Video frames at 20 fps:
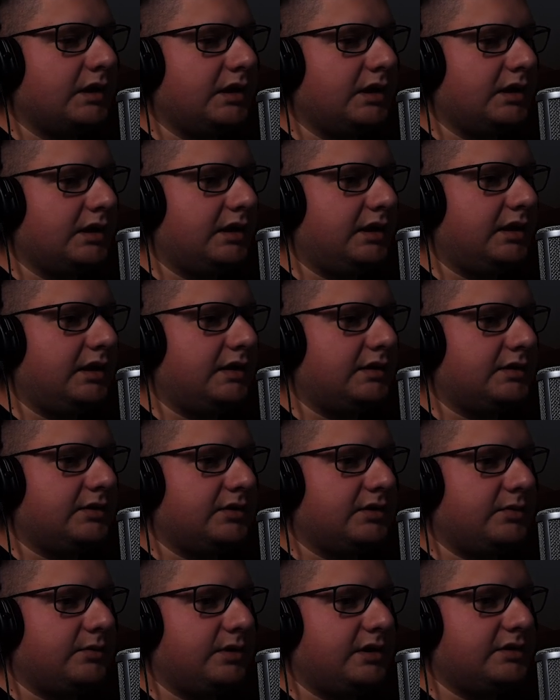And
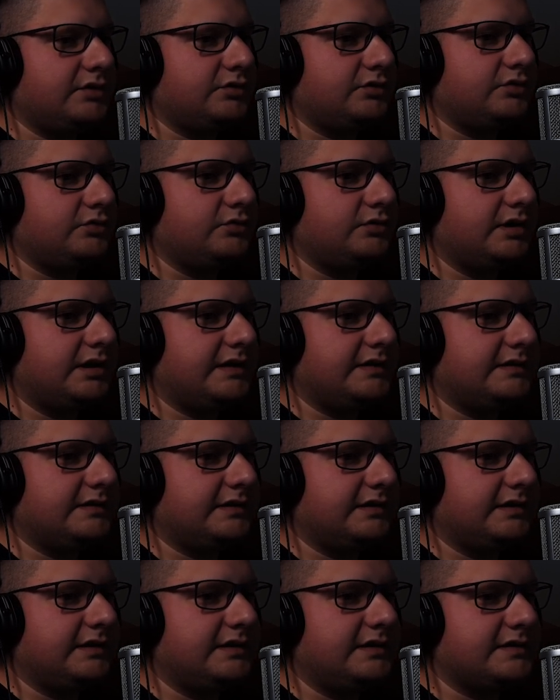the way to do that
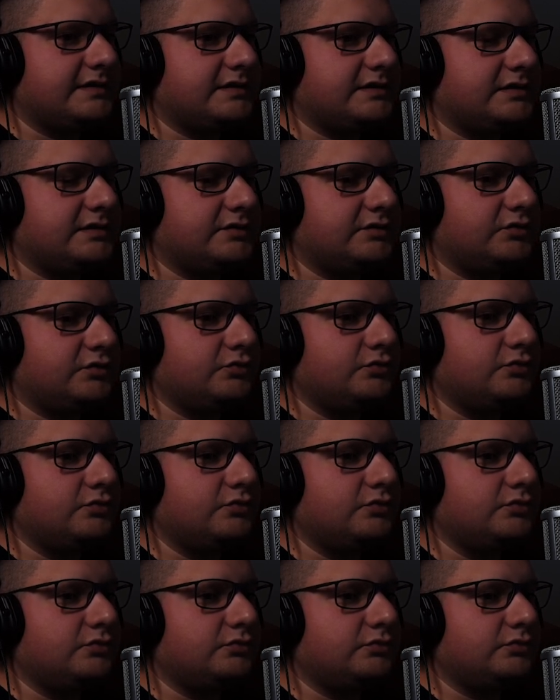is
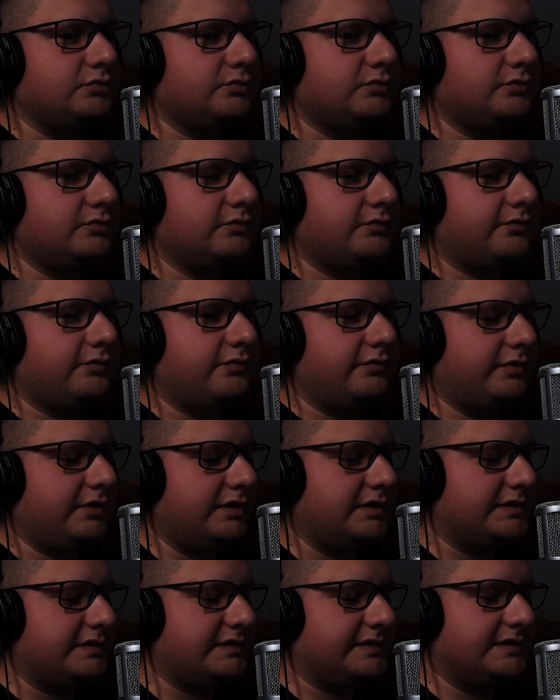to
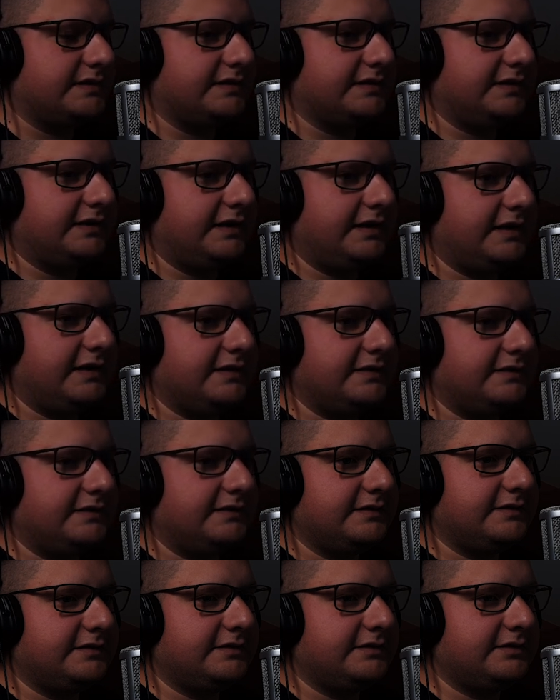first add
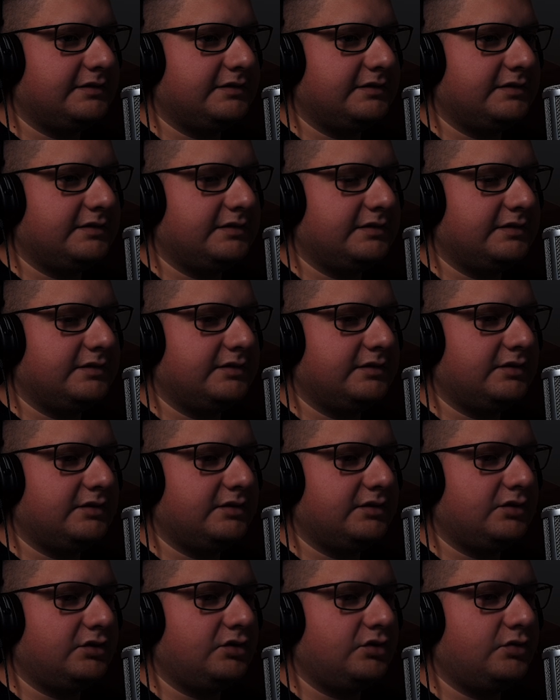
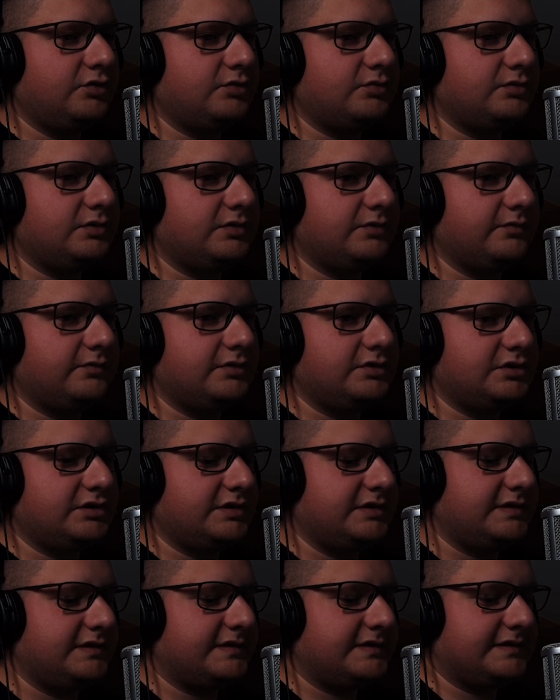node which
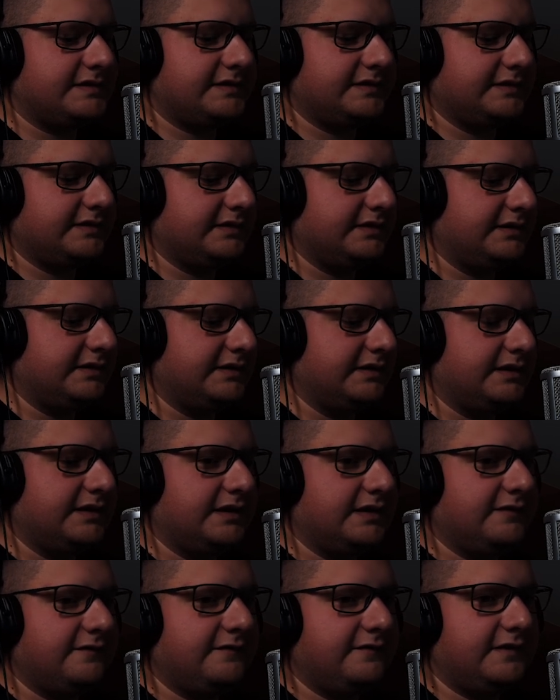is
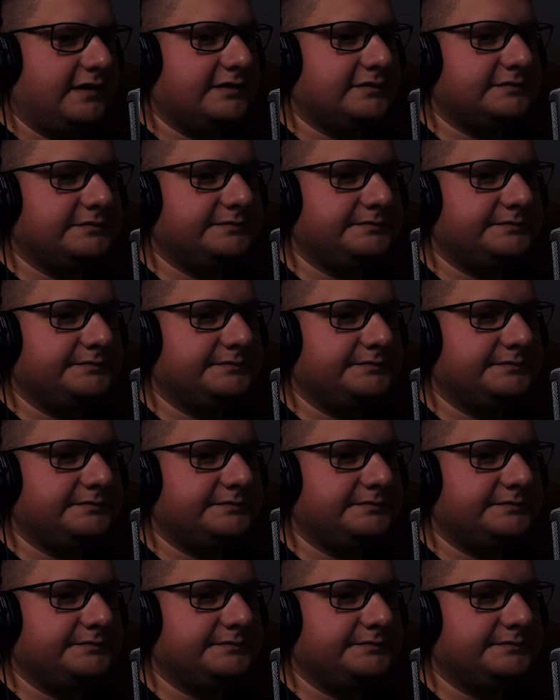alpha